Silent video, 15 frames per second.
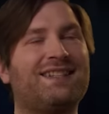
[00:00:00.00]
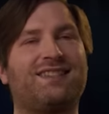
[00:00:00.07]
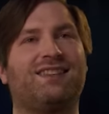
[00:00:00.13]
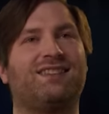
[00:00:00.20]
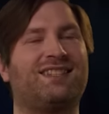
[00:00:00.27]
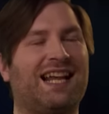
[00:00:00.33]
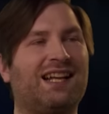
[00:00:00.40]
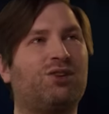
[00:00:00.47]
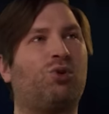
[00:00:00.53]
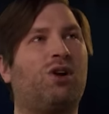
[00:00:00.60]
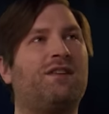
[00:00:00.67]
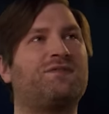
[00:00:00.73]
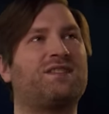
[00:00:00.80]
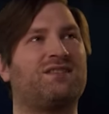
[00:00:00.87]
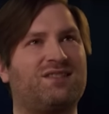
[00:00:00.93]
It's the
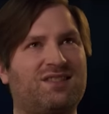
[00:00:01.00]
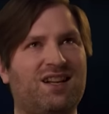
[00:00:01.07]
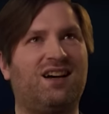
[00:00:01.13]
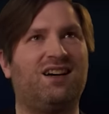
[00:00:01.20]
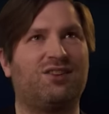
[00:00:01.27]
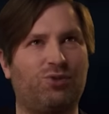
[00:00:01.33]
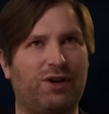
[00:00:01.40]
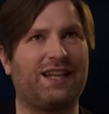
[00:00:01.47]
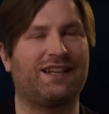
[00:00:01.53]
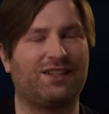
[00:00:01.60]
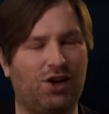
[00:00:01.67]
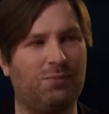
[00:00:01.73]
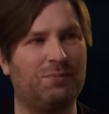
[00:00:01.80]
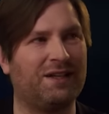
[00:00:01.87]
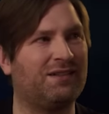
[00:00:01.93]
Telegraph's star
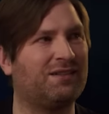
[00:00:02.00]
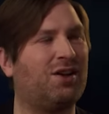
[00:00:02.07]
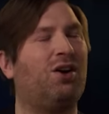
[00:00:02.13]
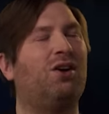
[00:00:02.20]
cricket comment.